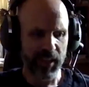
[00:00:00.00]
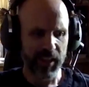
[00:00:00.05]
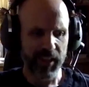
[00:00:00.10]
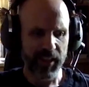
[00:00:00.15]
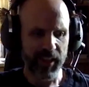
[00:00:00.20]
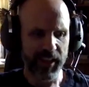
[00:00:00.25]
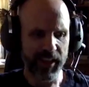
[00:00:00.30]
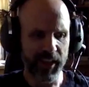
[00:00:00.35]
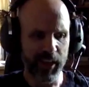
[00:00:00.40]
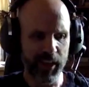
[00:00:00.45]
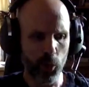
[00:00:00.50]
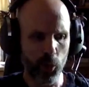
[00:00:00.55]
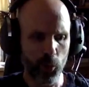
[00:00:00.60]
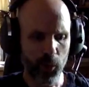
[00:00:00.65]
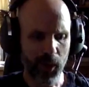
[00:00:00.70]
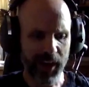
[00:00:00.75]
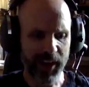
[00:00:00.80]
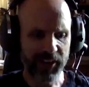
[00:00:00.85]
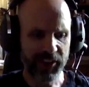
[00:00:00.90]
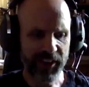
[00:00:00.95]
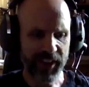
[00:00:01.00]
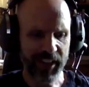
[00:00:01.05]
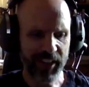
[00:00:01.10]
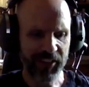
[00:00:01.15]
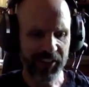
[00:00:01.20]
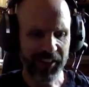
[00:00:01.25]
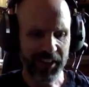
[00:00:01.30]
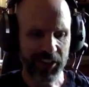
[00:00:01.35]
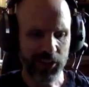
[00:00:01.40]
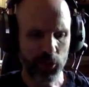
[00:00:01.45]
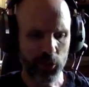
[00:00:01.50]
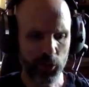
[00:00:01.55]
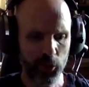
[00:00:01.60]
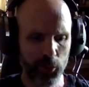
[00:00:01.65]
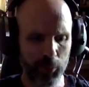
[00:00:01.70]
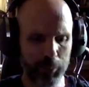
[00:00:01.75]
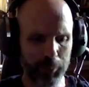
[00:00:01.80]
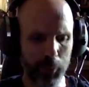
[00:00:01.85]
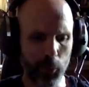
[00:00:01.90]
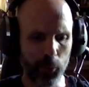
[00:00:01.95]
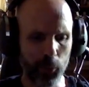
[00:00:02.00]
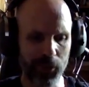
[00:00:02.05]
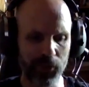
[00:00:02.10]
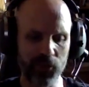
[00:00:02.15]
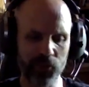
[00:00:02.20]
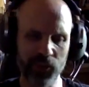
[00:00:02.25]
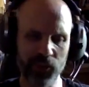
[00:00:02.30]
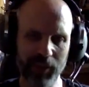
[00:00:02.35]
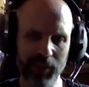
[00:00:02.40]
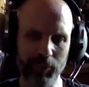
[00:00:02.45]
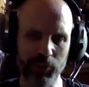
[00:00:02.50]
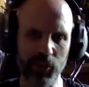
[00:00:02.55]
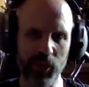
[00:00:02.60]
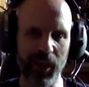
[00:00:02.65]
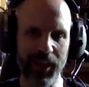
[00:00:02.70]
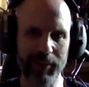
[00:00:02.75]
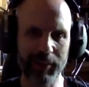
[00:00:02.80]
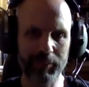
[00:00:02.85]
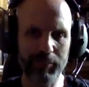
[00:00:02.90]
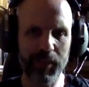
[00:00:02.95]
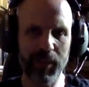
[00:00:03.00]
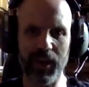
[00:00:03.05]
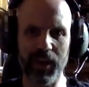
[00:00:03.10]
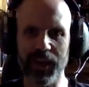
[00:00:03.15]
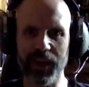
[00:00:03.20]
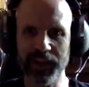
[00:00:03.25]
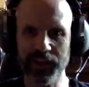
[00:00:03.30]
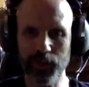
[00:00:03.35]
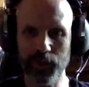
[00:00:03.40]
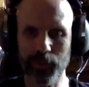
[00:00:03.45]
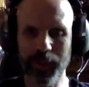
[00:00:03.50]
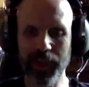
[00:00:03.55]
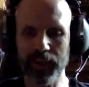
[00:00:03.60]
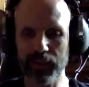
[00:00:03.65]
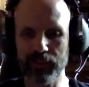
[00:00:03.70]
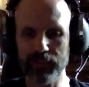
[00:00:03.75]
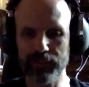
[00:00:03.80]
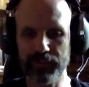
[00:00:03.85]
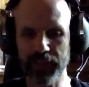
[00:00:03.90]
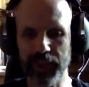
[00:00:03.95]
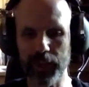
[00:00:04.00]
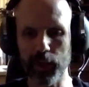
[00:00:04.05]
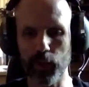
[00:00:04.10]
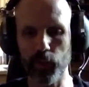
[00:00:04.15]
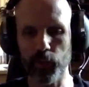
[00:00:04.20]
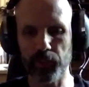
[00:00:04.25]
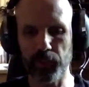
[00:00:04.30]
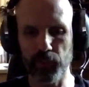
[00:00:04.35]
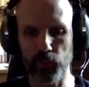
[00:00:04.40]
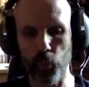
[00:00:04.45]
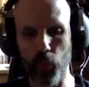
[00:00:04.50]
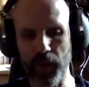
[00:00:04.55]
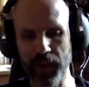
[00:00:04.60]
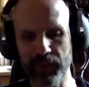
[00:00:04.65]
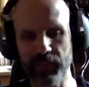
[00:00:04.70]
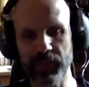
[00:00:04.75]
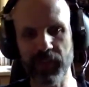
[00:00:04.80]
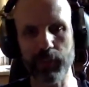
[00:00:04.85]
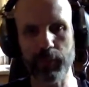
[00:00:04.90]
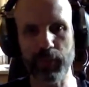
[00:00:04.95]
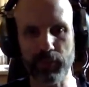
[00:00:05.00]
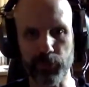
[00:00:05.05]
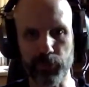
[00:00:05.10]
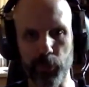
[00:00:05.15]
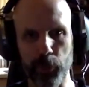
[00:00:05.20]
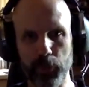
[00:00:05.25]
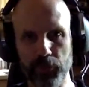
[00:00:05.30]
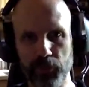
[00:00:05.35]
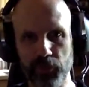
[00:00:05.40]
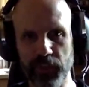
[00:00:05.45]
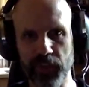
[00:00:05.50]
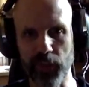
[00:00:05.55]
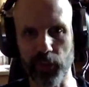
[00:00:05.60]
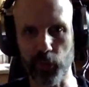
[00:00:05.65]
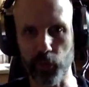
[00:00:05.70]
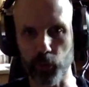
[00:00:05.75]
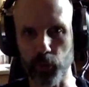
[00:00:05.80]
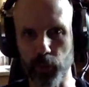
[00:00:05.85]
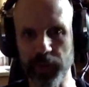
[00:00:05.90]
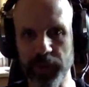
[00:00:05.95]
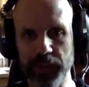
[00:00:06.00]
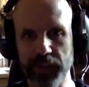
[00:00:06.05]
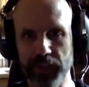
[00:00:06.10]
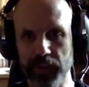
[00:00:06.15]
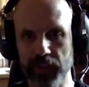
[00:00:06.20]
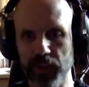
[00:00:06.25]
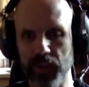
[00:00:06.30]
Ideally, you do both at the same time. You have, one of them informs the other, right?